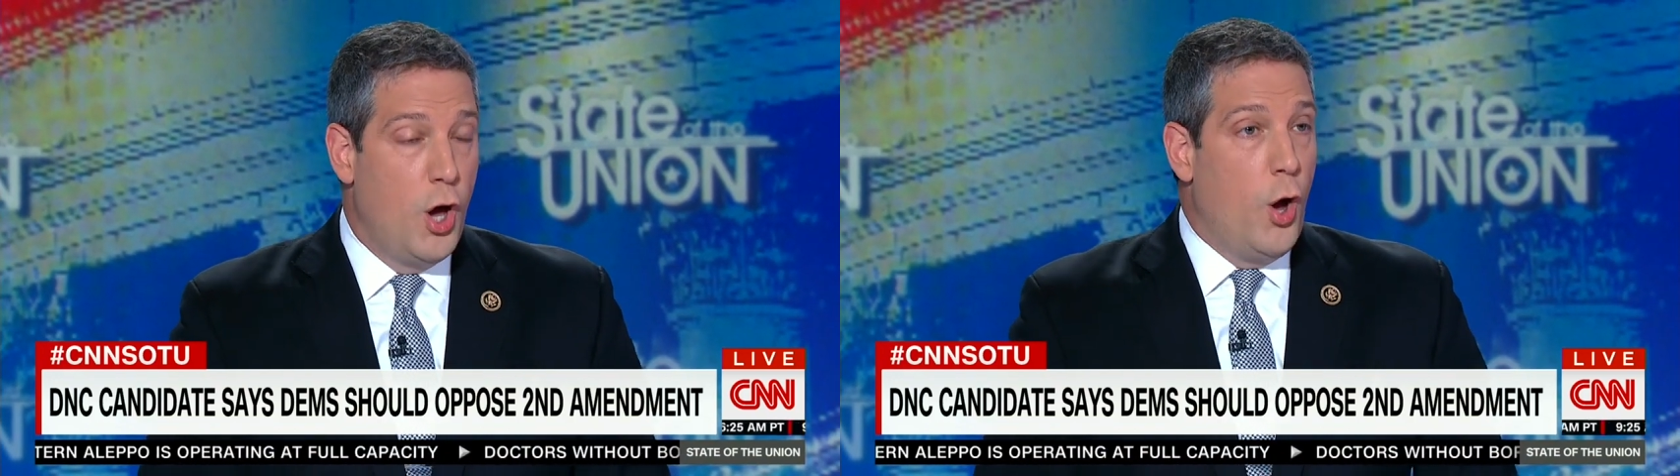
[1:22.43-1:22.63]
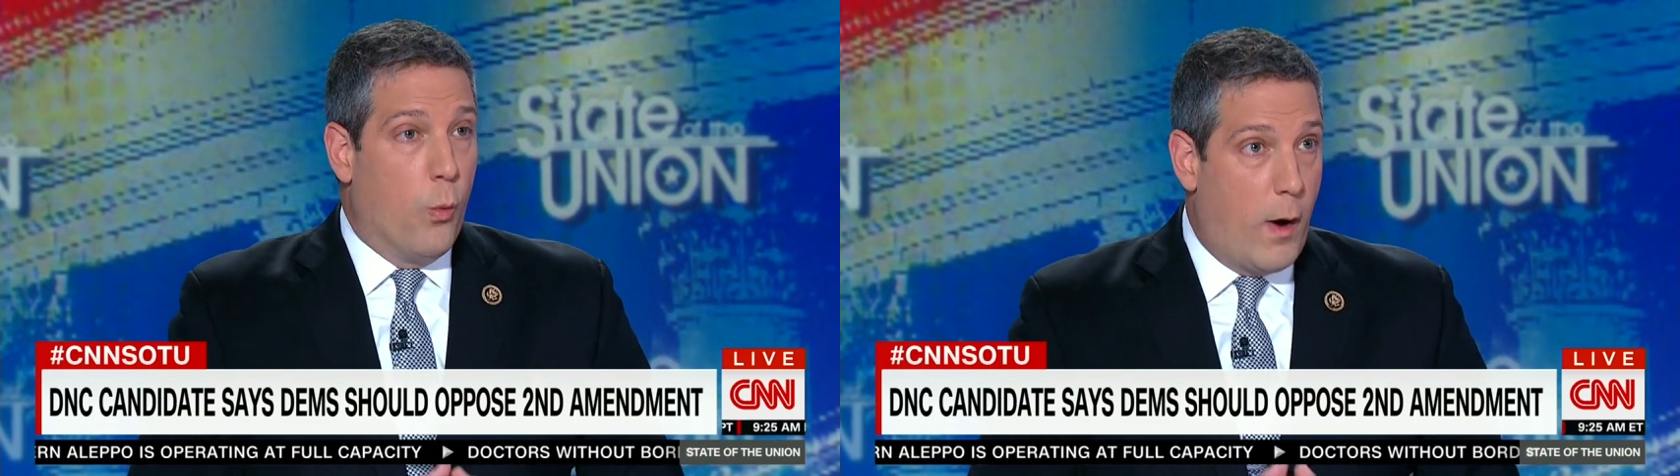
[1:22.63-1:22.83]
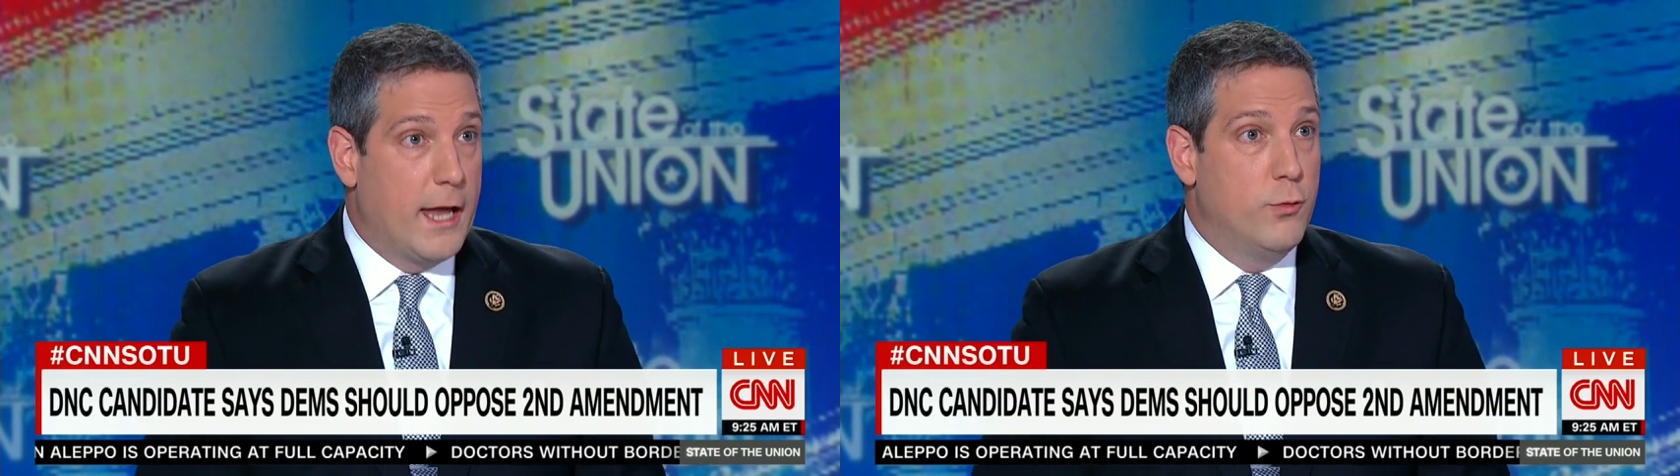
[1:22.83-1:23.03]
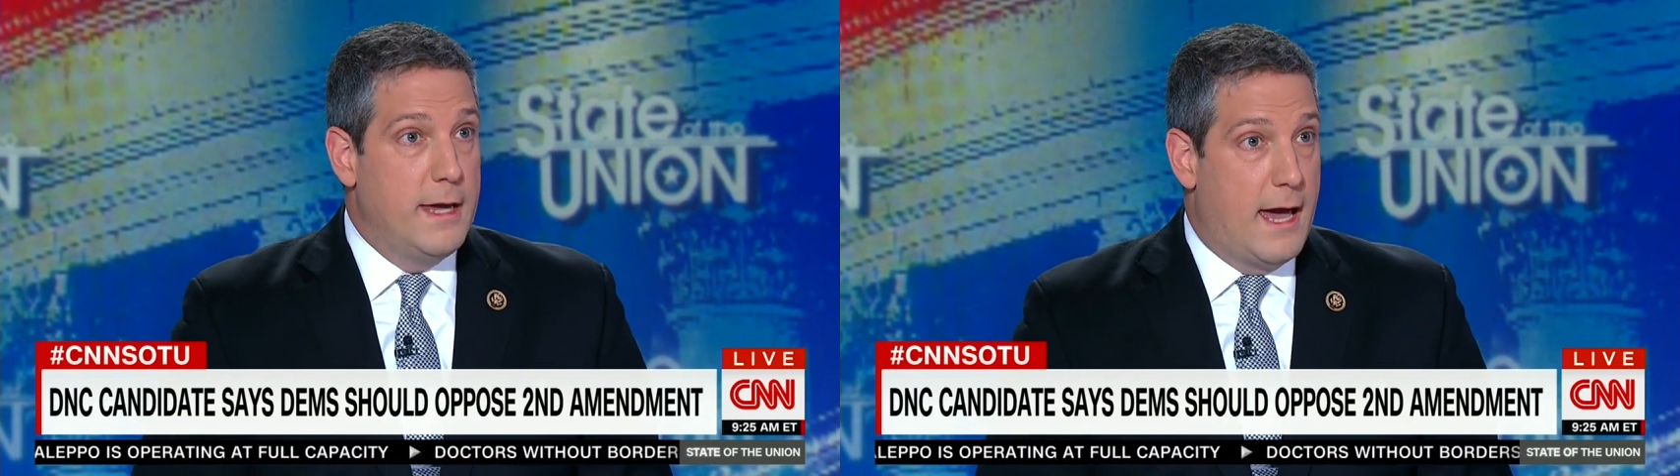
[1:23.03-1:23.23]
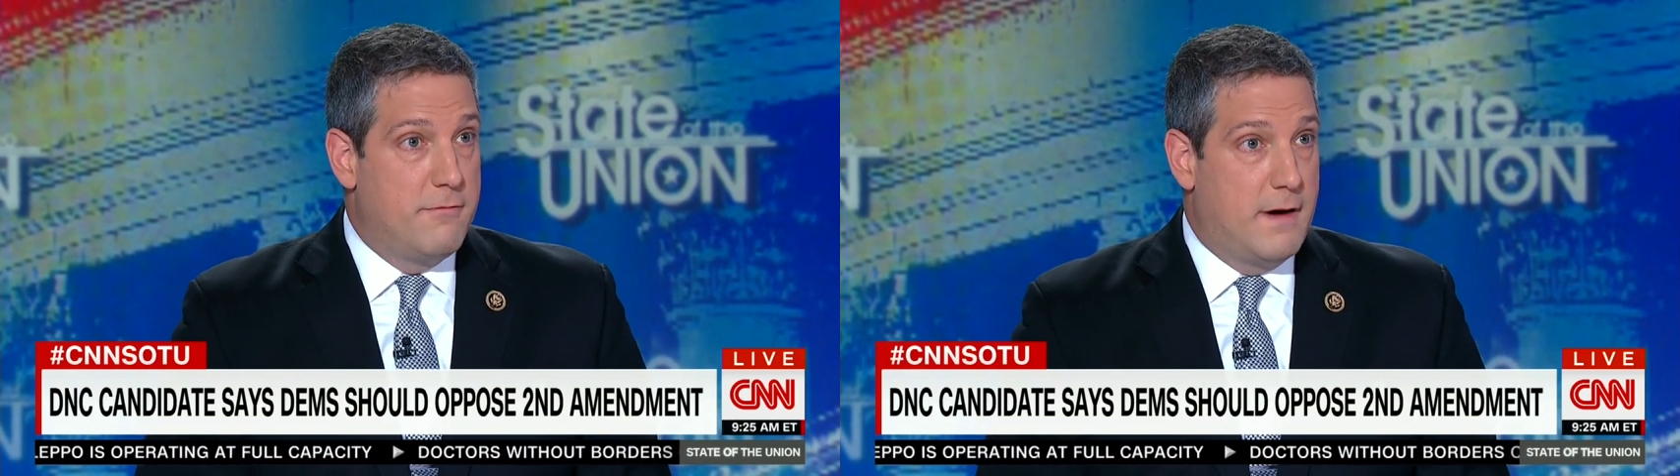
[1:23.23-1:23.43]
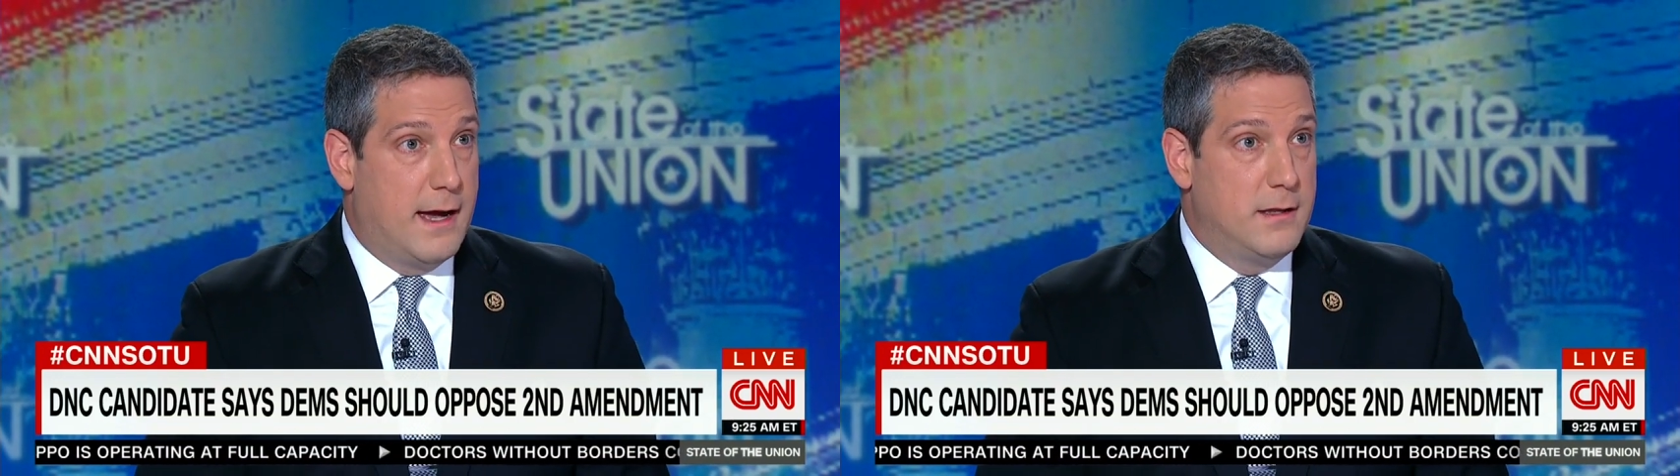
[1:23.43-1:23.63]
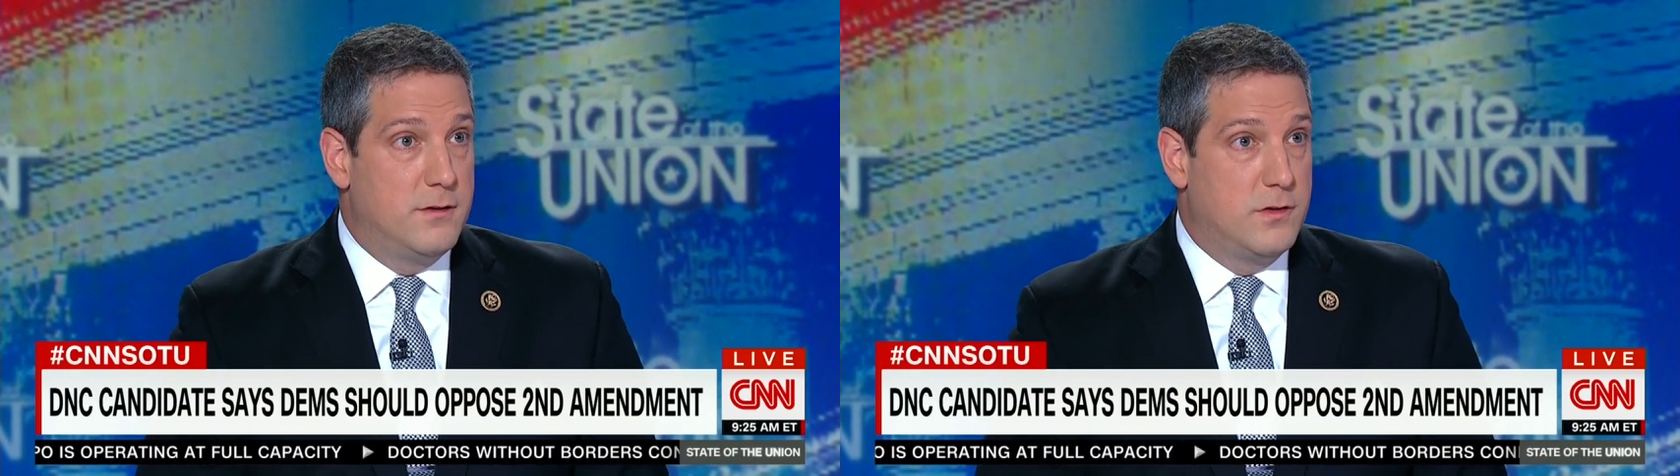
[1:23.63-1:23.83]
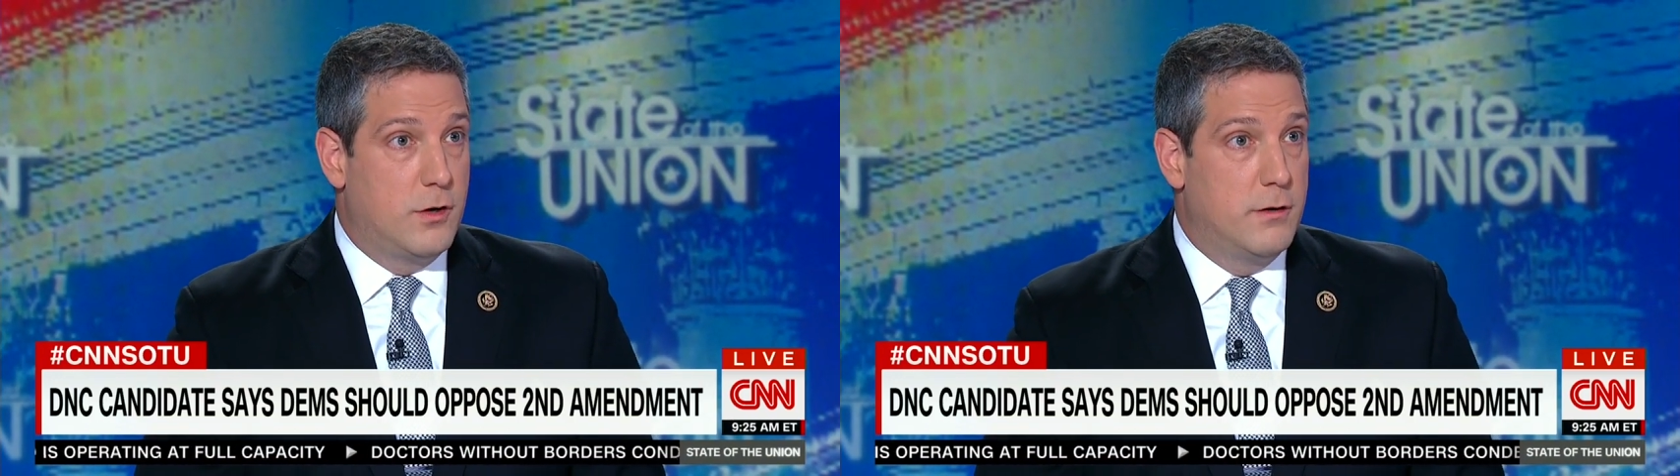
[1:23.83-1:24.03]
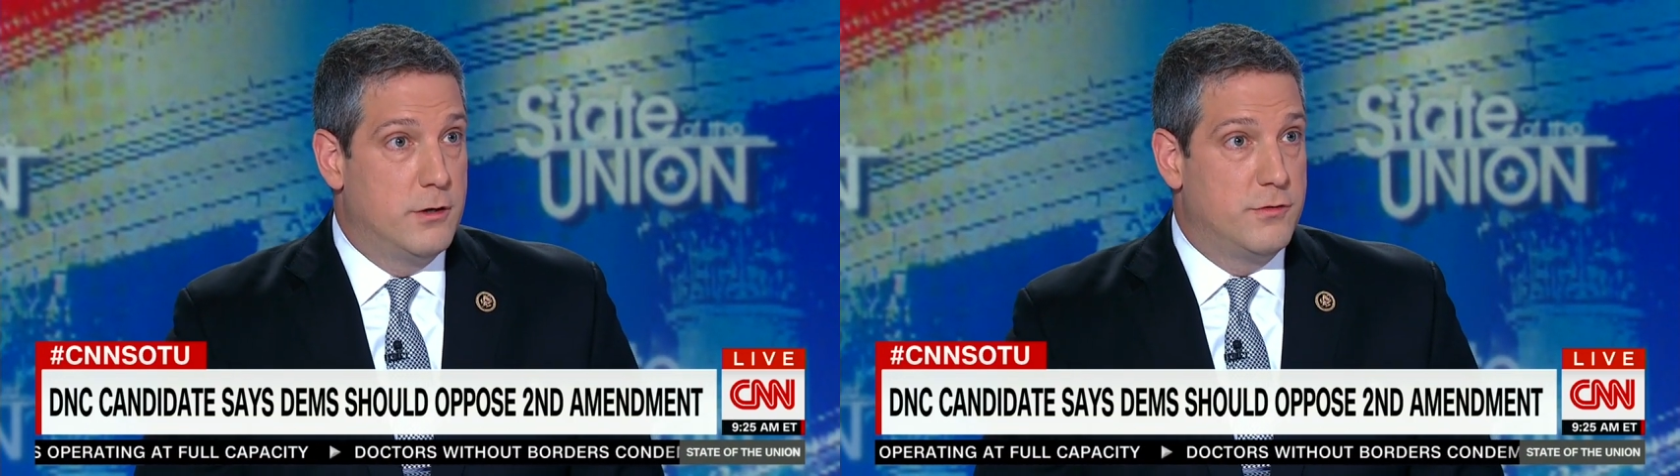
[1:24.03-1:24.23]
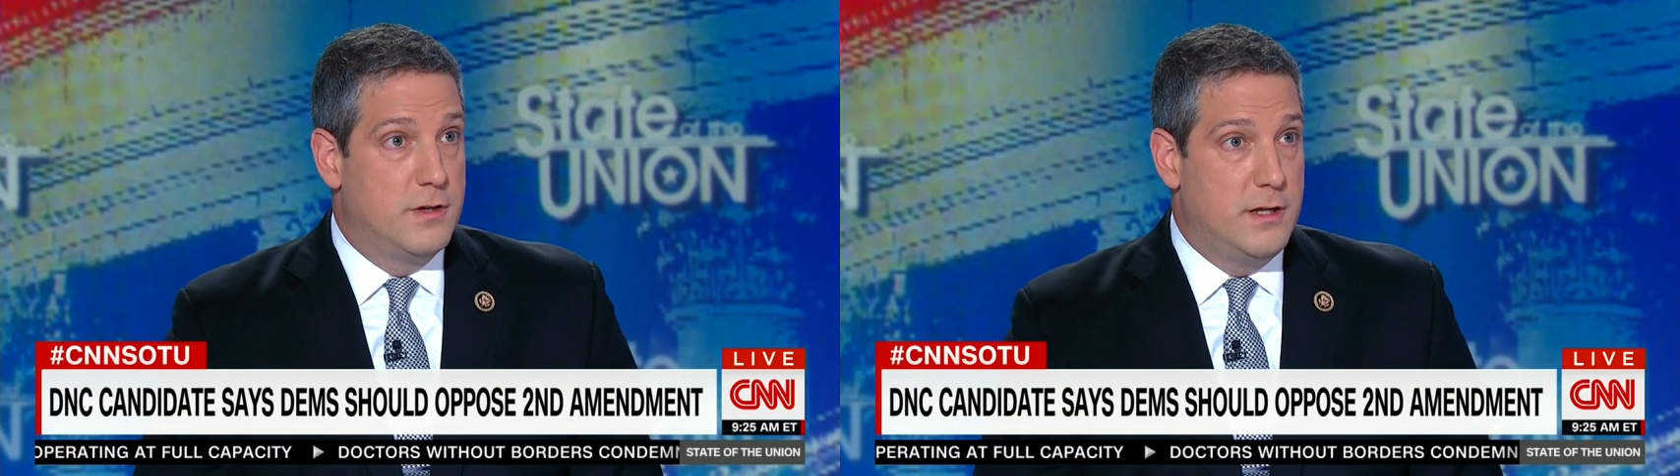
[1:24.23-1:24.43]
why do we have violence in our inner
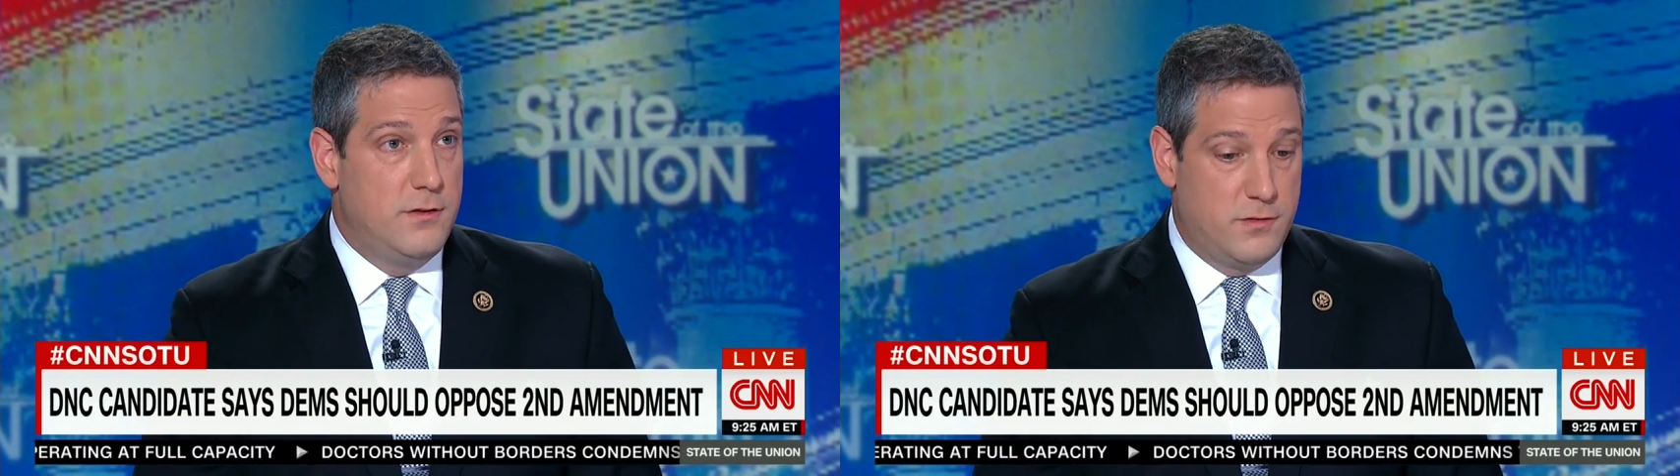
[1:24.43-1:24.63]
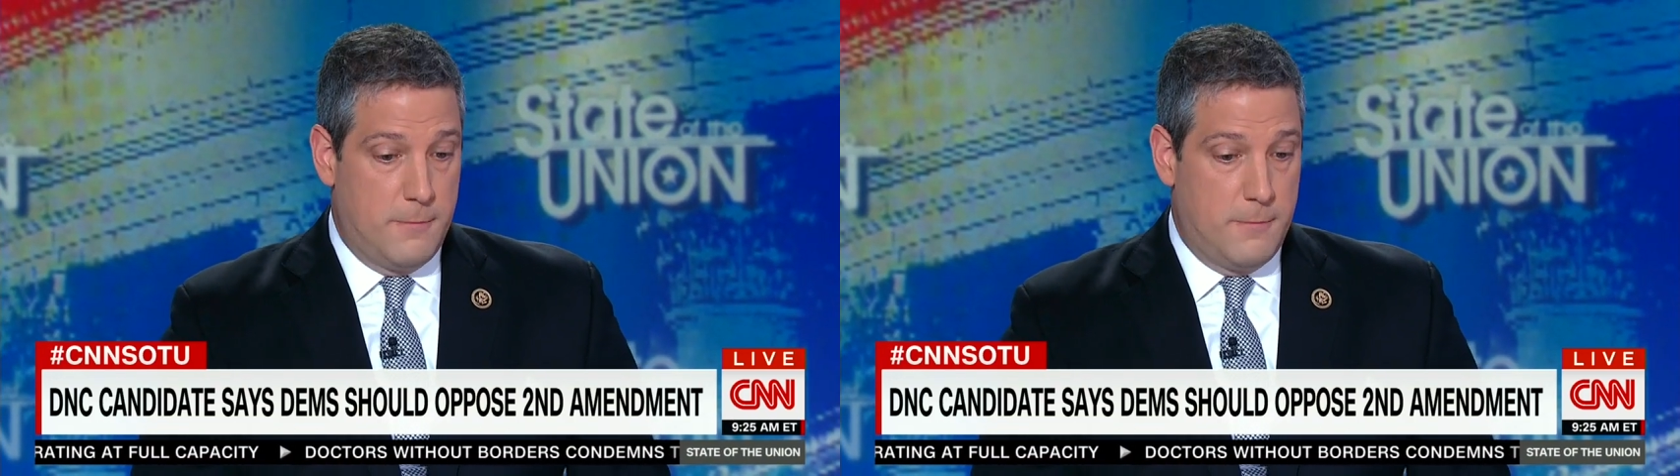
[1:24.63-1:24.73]
cities?